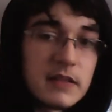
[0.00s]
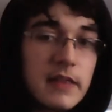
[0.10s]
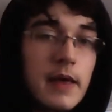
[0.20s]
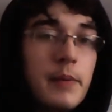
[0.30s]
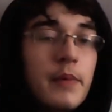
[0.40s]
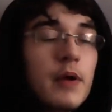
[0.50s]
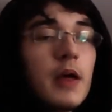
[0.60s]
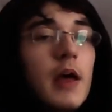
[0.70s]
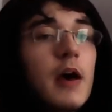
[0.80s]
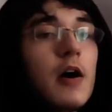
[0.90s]
them.
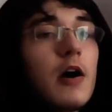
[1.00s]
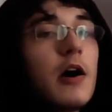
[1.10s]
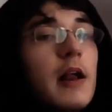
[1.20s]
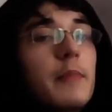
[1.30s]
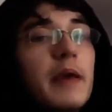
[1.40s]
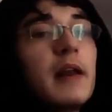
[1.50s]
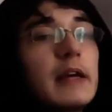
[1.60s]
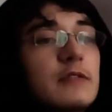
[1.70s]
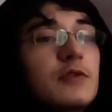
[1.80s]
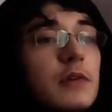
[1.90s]
I'll be
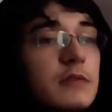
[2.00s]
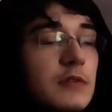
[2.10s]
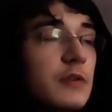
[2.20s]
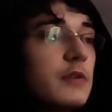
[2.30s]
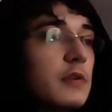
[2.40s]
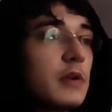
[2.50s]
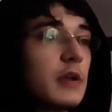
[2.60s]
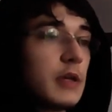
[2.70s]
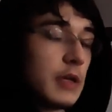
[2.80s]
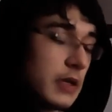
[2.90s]
glad to answer.
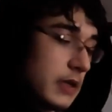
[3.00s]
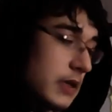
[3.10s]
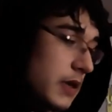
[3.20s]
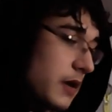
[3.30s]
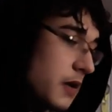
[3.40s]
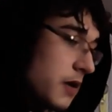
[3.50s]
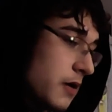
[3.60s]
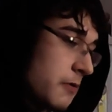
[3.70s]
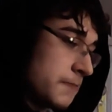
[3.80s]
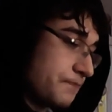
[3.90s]

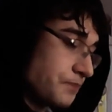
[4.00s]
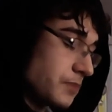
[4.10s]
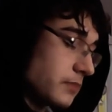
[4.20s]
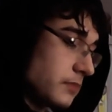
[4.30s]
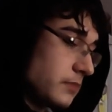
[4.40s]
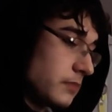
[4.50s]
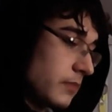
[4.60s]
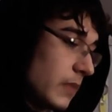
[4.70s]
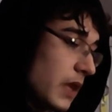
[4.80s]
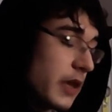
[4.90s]
Um,
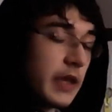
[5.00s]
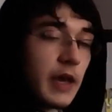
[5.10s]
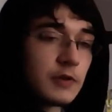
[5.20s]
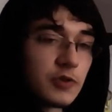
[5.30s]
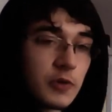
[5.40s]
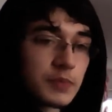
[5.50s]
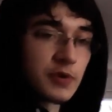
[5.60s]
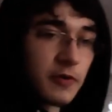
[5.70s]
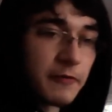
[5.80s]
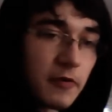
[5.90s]
yeah, drop
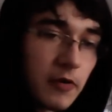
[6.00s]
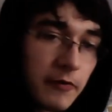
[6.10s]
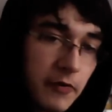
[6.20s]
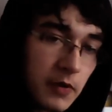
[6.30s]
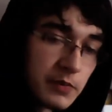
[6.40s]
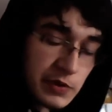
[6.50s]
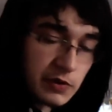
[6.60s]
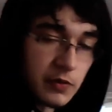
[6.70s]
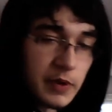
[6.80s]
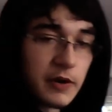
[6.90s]
a thumbs,
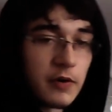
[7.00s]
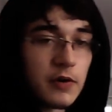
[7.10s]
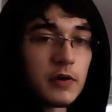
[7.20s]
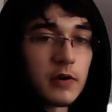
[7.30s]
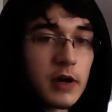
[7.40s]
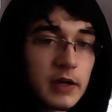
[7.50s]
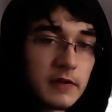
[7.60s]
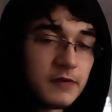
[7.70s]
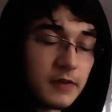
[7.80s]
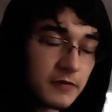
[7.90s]
no matter
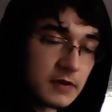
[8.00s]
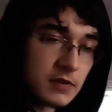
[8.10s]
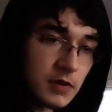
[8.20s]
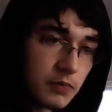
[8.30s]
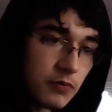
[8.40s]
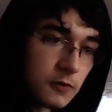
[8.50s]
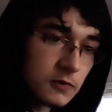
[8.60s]
if it's upward,